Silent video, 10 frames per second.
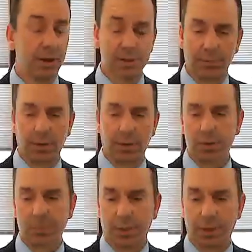It's something
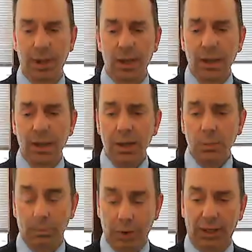we're
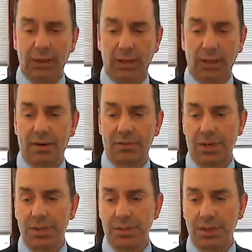we're paying a lot of
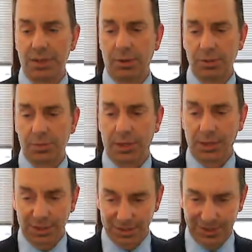attention to and
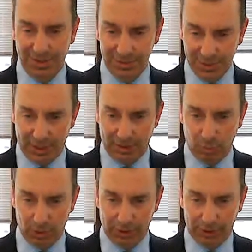spending continued time
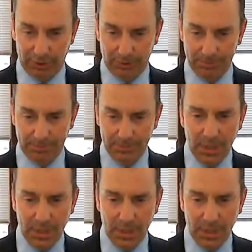working on.